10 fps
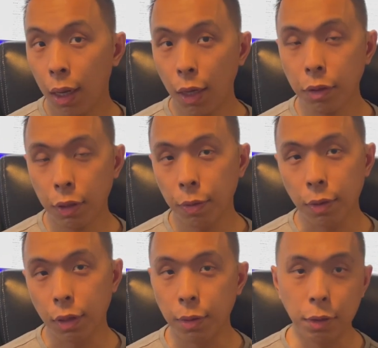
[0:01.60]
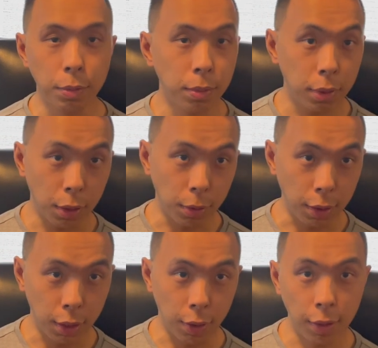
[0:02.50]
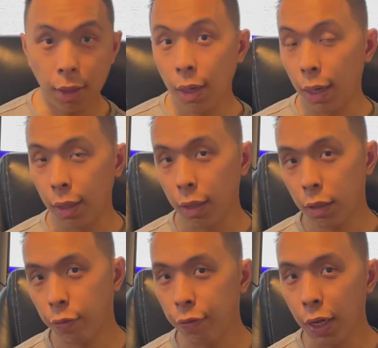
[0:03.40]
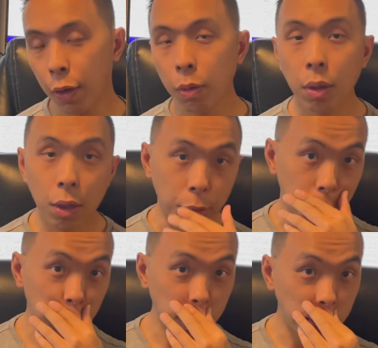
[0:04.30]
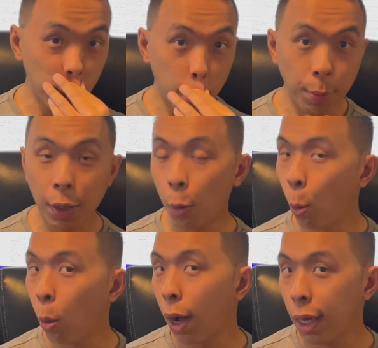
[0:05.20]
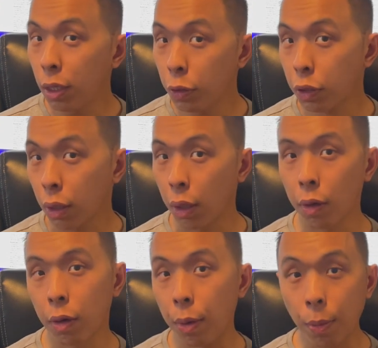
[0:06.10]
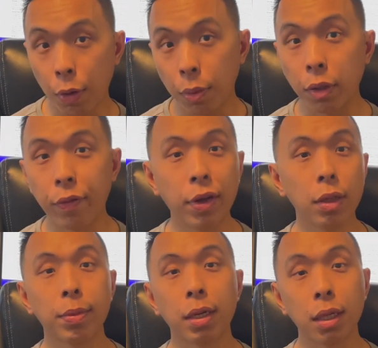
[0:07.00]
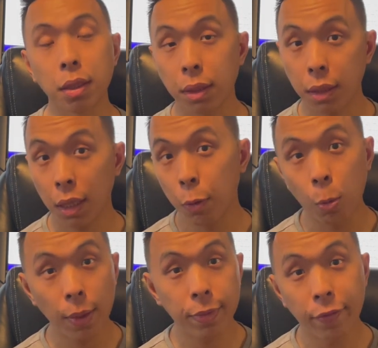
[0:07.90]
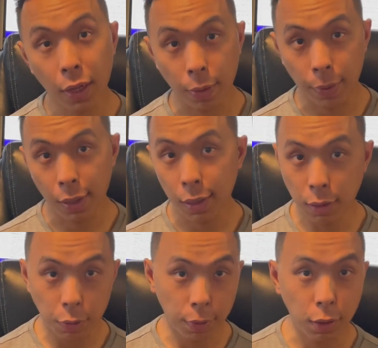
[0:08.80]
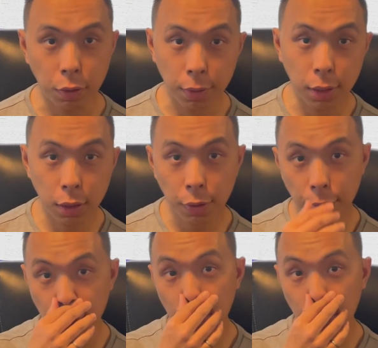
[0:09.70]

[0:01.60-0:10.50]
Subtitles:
How's it going, YouTube? Don here. In this video, we're going to talk about why you should learn mobile development instead of web development in 2022.